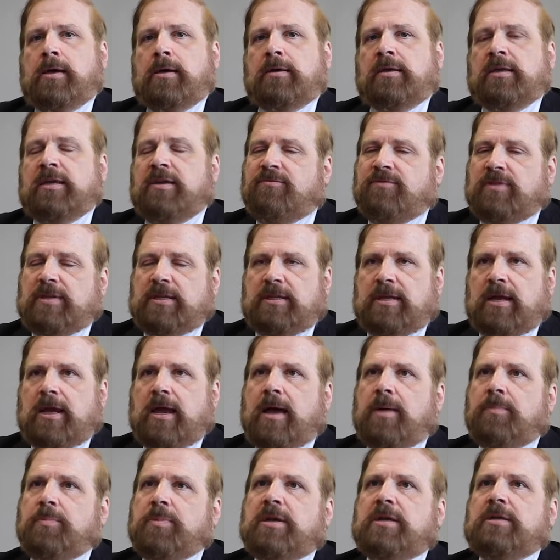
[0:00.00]
gifting the
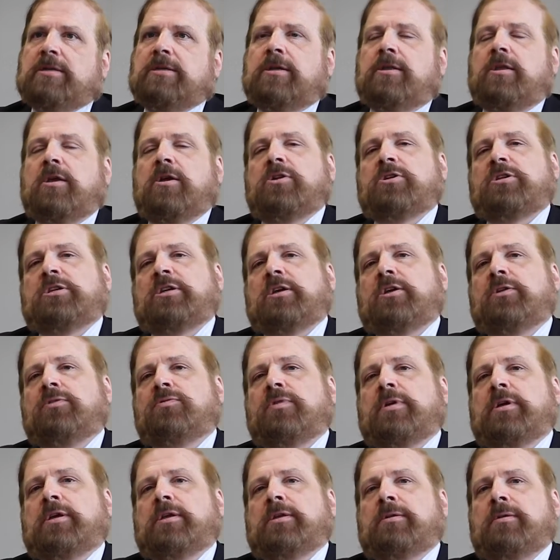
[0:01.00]
company to their
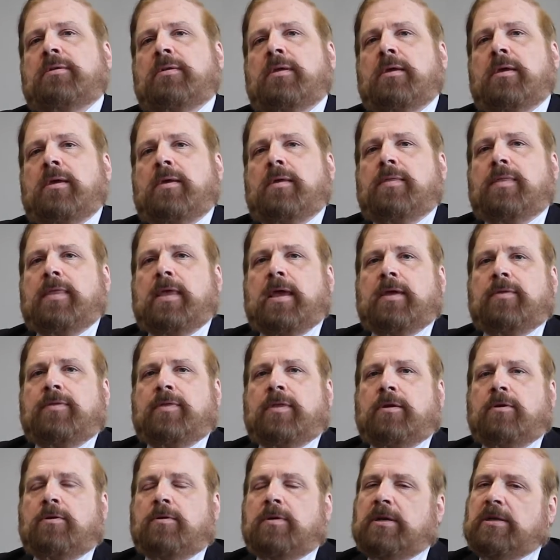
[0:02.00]
children, that
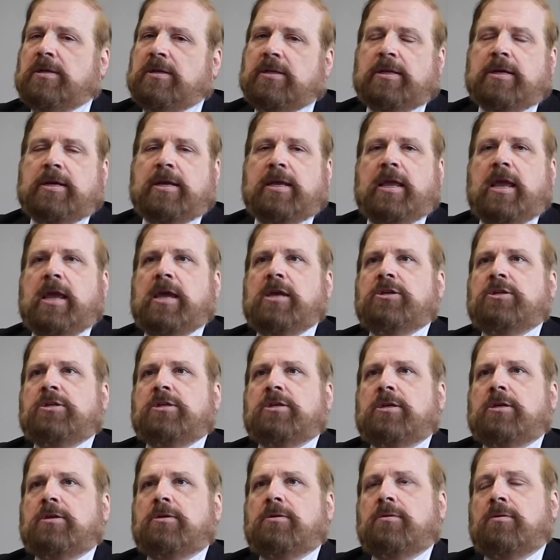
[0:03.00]
they're in
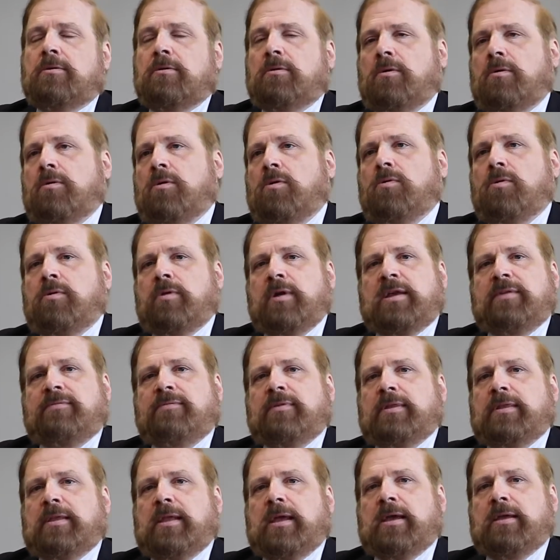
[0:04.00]
litigation, or
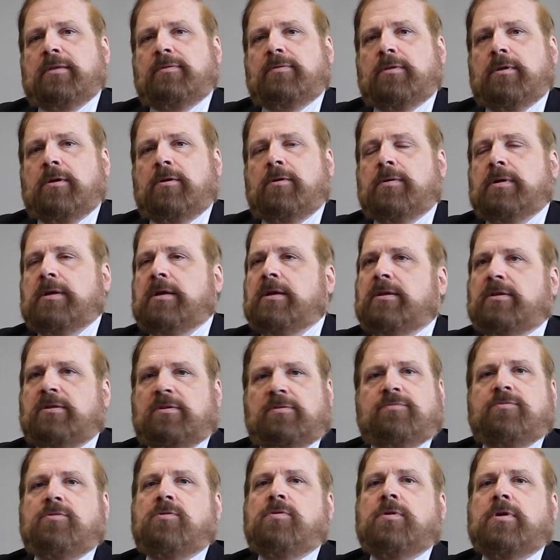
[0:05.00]
even that they're in a
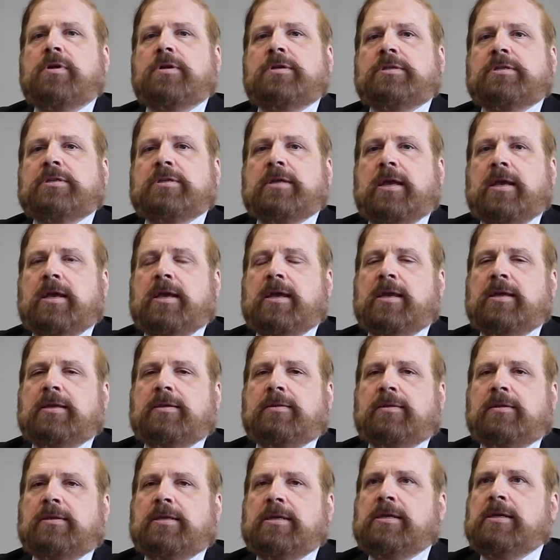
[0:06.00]
divorce
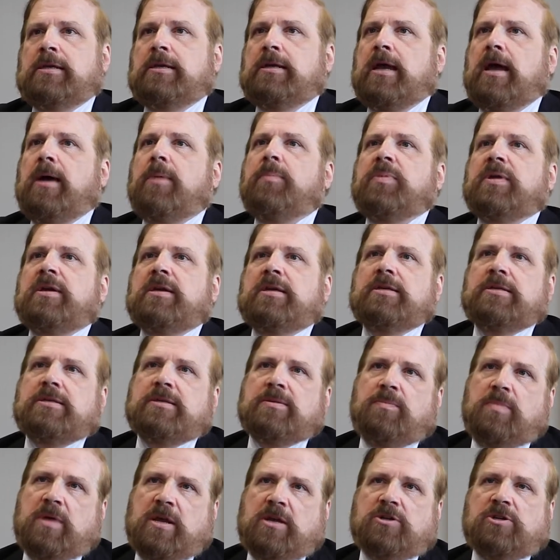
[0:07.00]
and the company is a
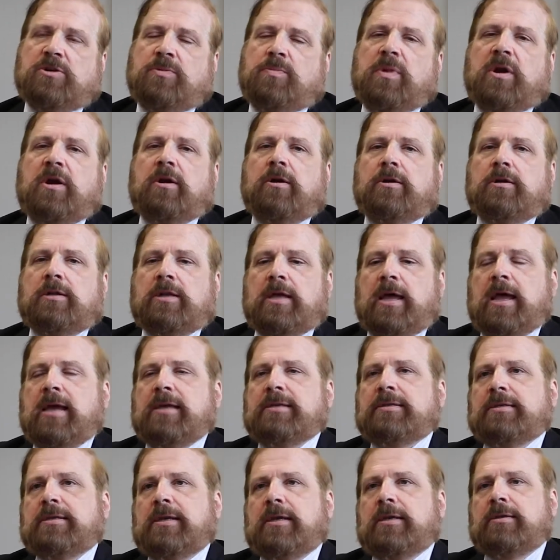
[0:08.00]
major marital
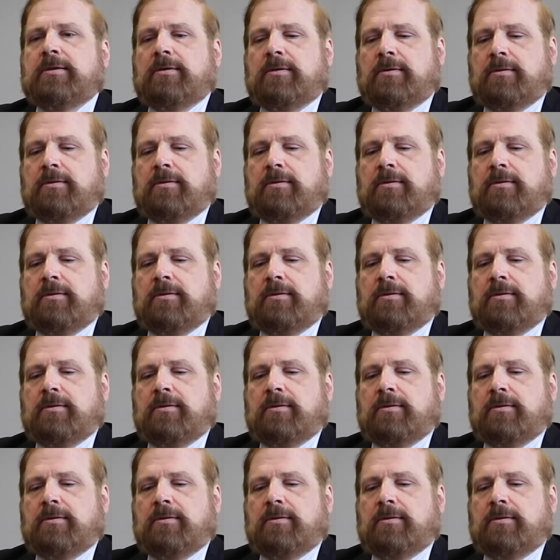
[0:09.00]
asset.